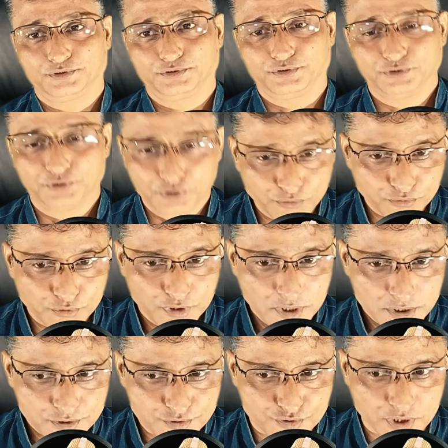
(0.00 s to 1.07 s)

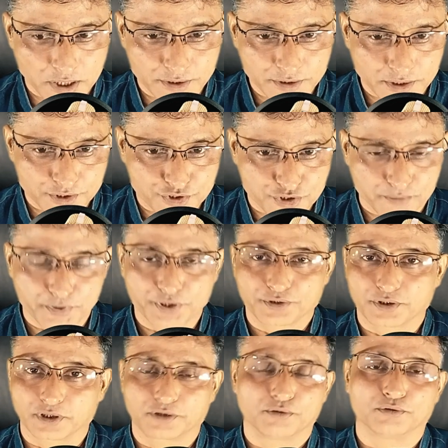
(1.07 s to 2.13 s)
you start
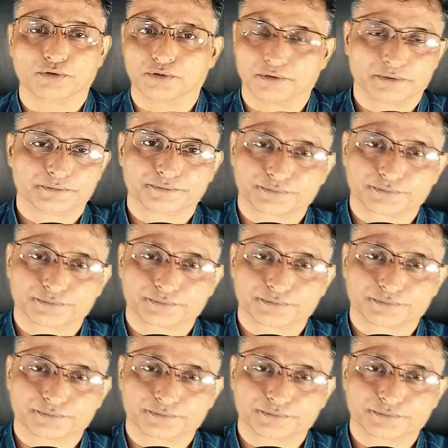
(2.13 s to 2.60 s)
achieving the goal.